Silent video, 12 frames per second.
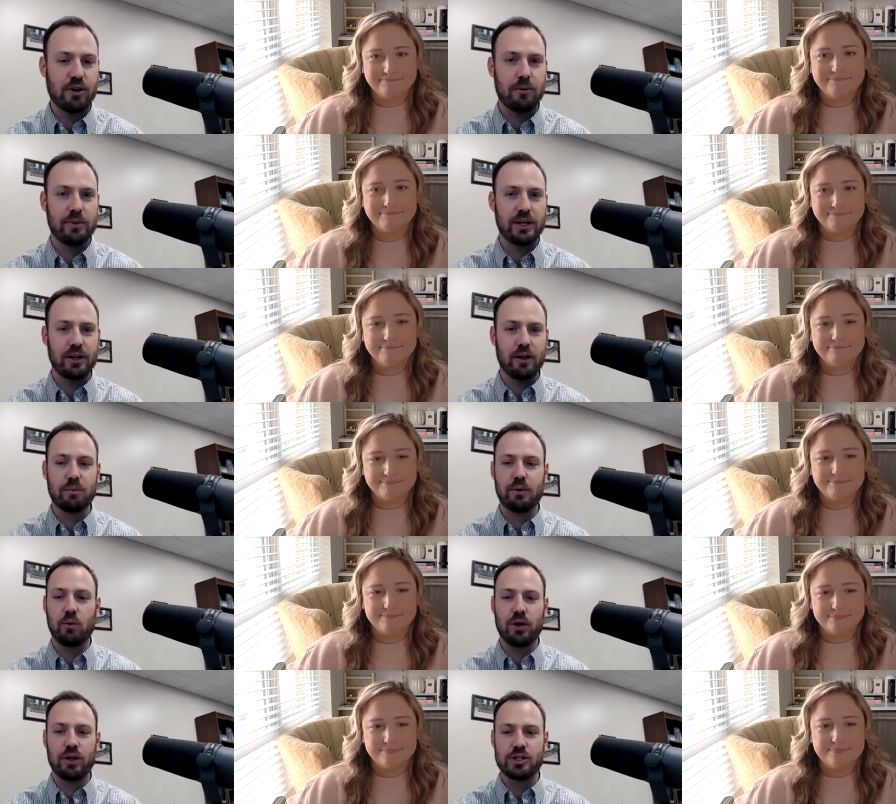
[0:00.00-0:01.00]
Speaker 1: coming up and
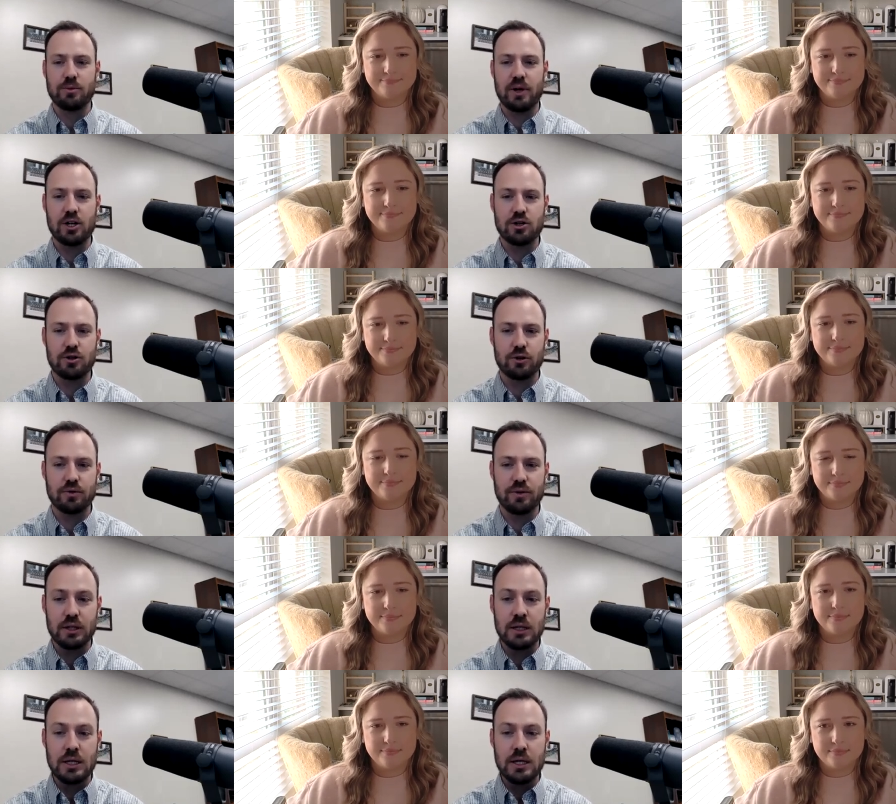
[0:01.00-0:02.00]
wanted to make sure
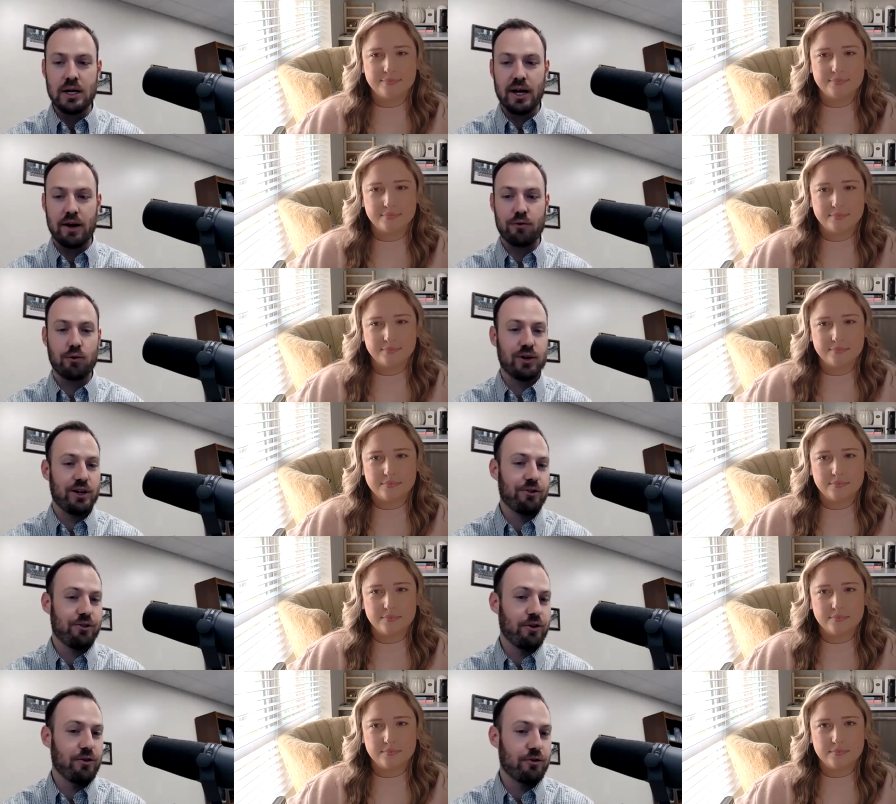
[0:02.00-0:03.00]
that everyone else
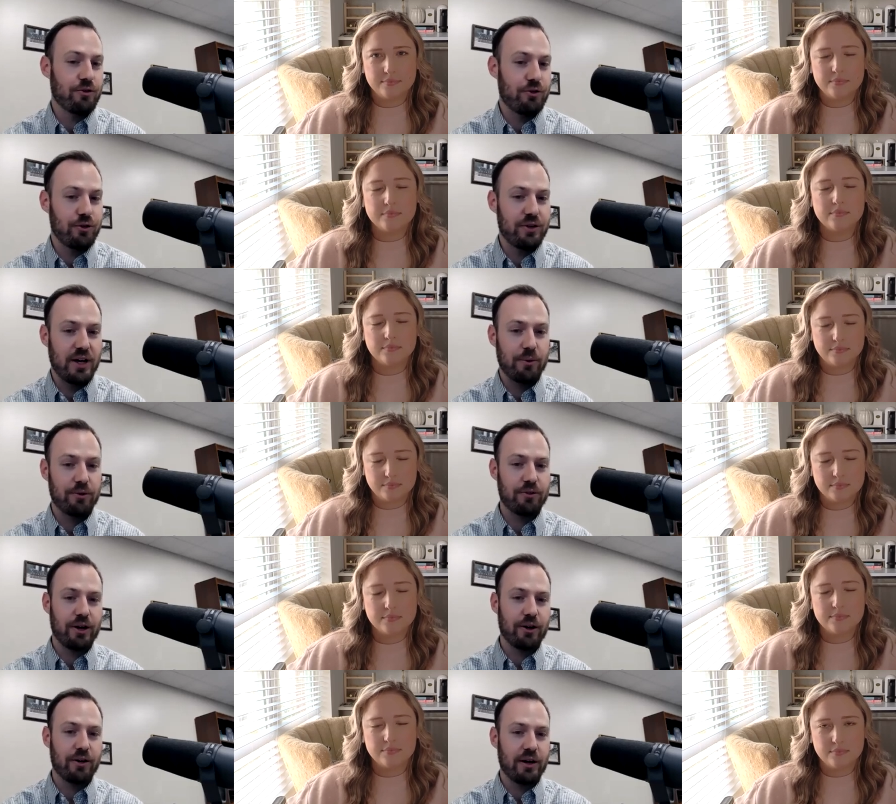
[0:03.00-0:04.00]
understood that was
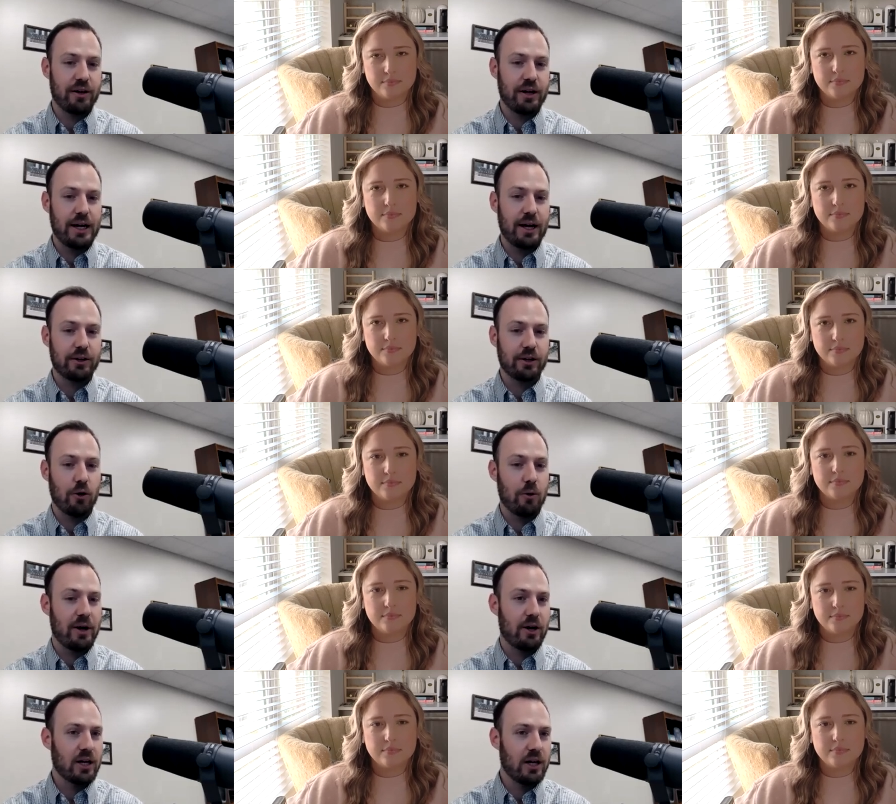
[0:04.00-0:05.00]
there and how to go
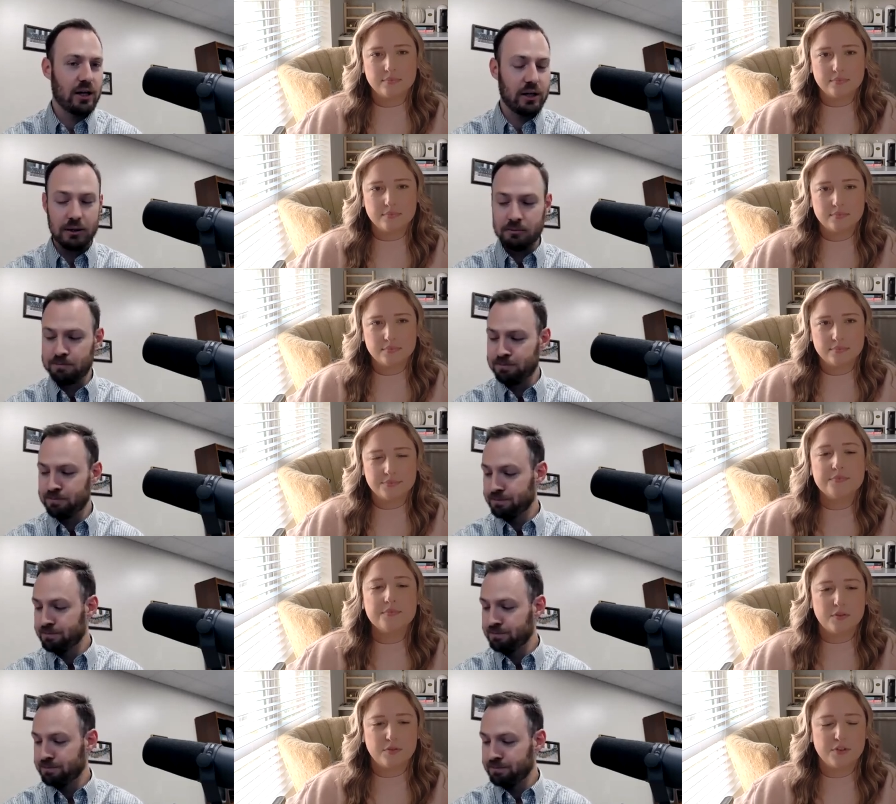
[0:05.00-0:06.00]
about getting it.
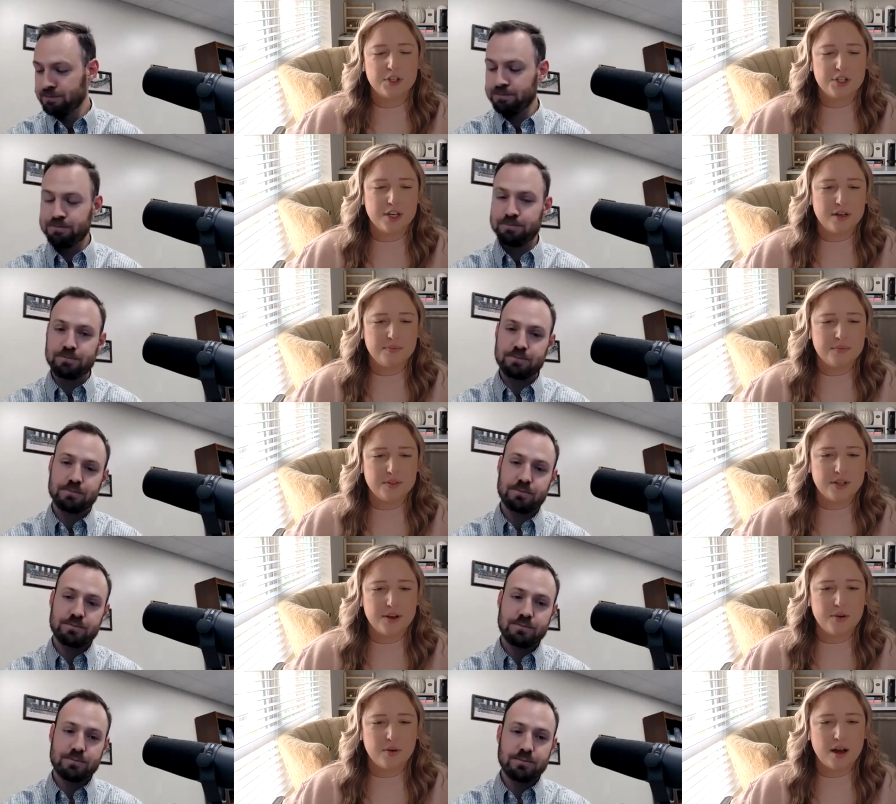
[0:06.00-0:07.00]
Speaker 2: For sure.
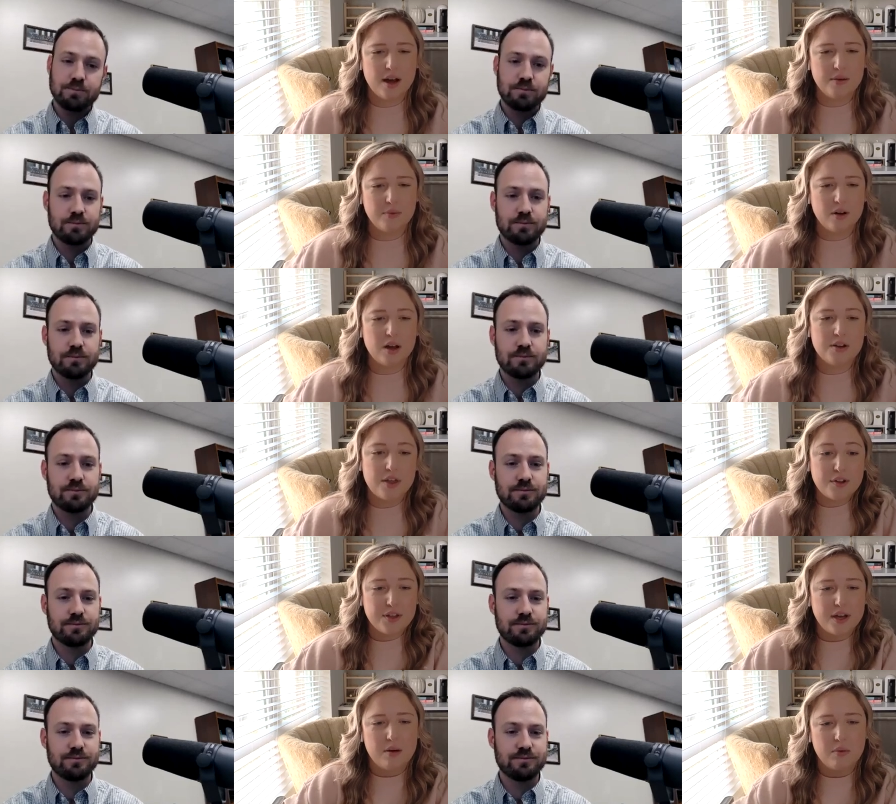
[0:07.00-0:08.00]
So another
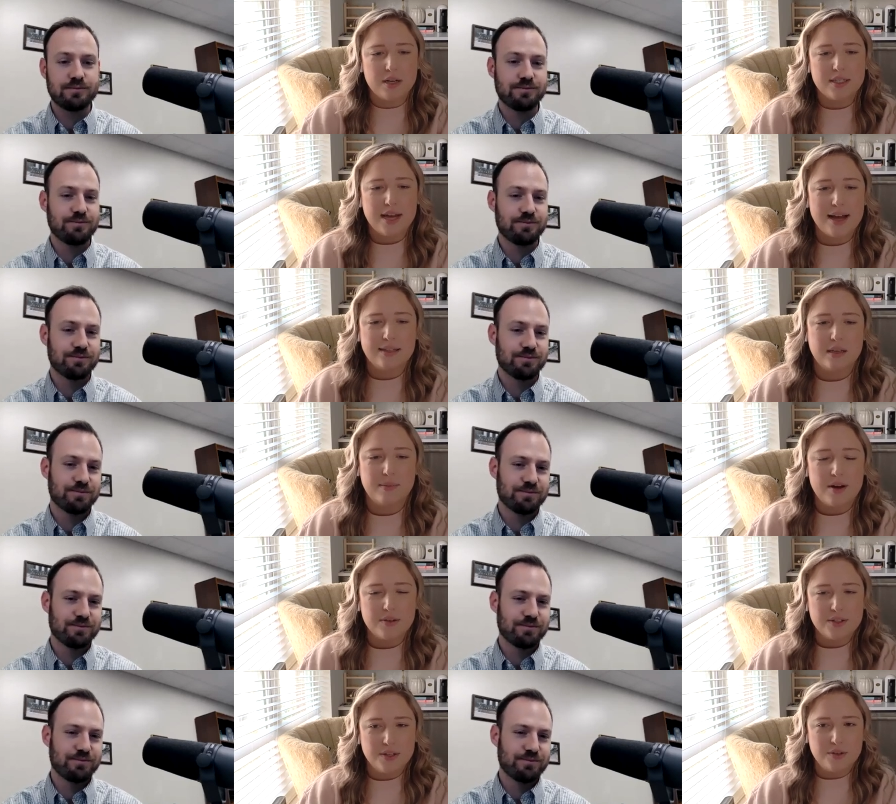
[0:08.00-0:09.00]
thing I wanted to ask
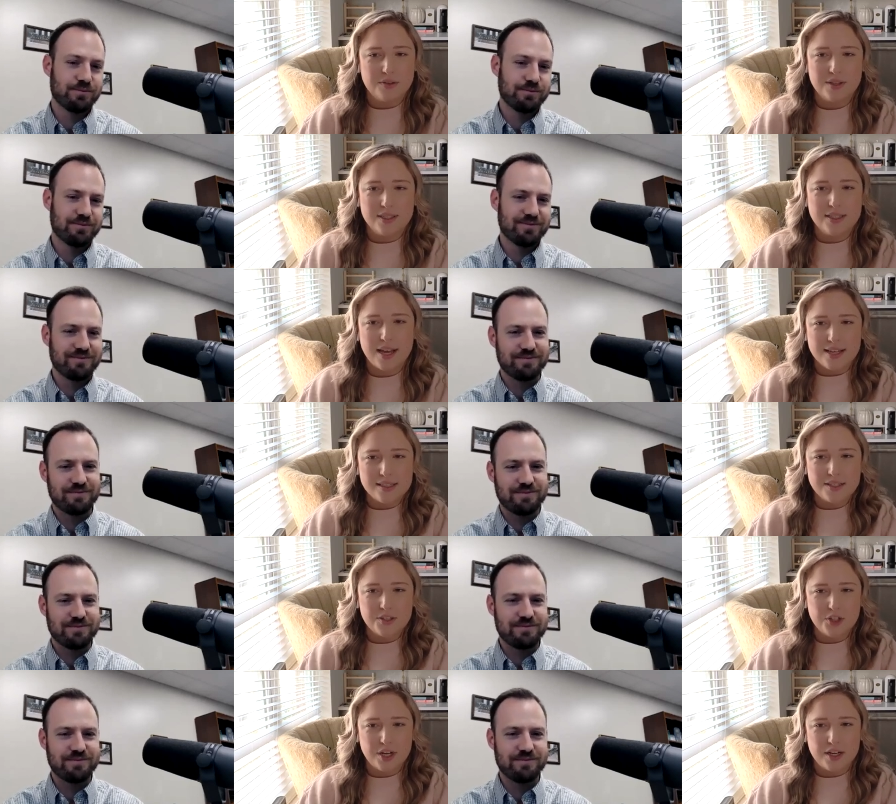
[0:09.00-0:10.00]
about. So the test has
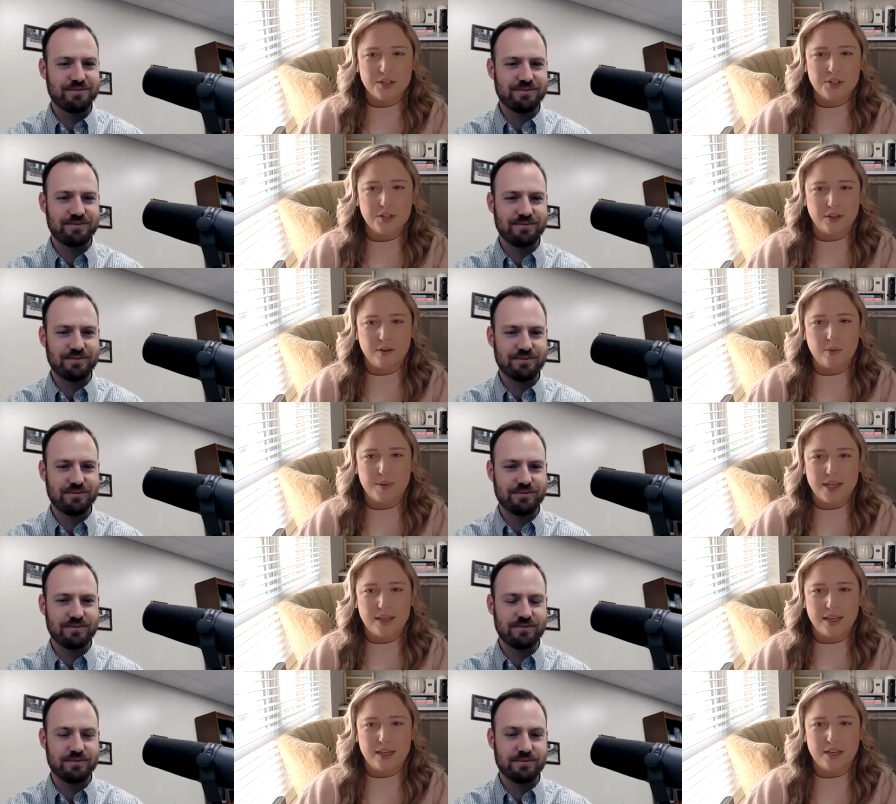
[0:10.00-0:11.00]
changed a little bit.
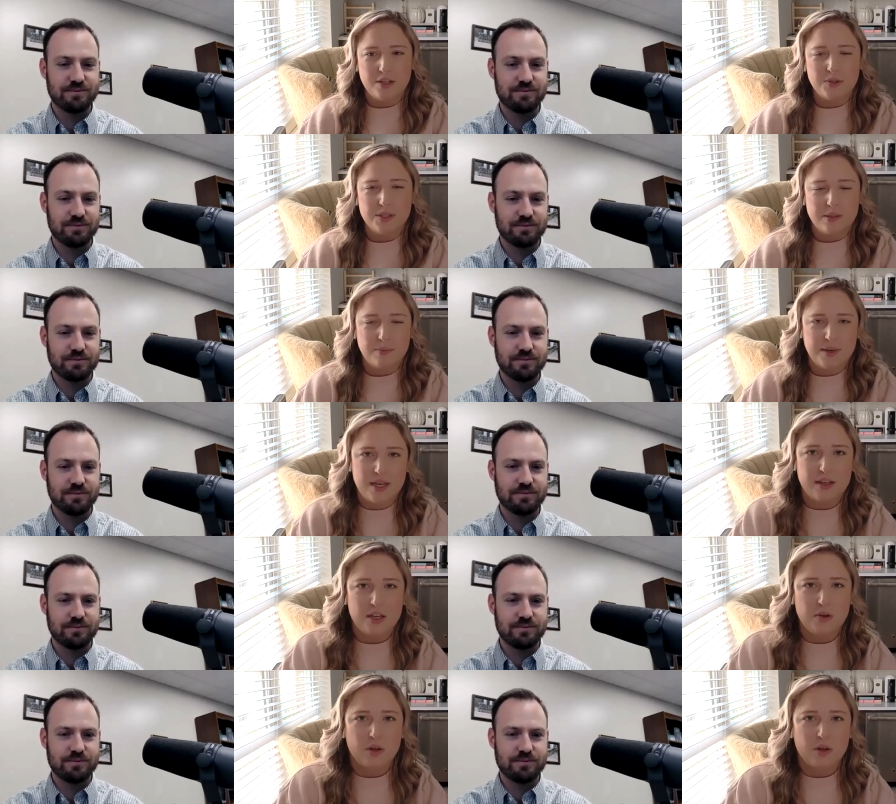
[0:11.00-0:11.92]
Like, it used to be that you